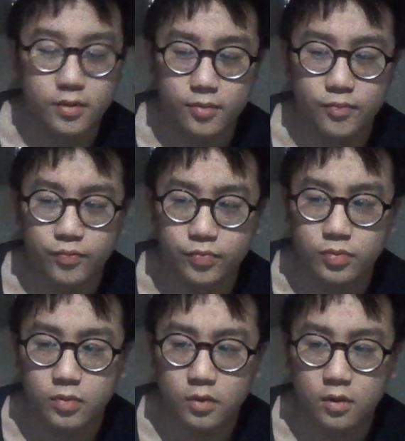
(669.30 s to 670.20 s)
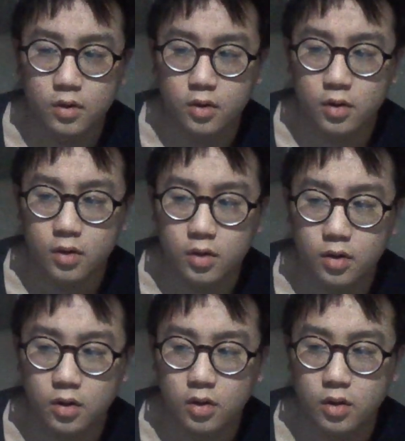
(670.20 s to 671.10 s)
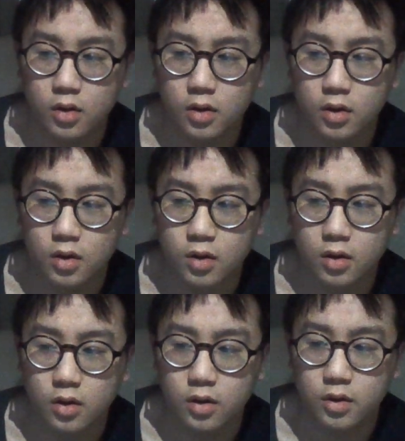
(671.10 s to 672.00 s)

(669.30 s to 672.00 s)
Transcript: (no one is talking)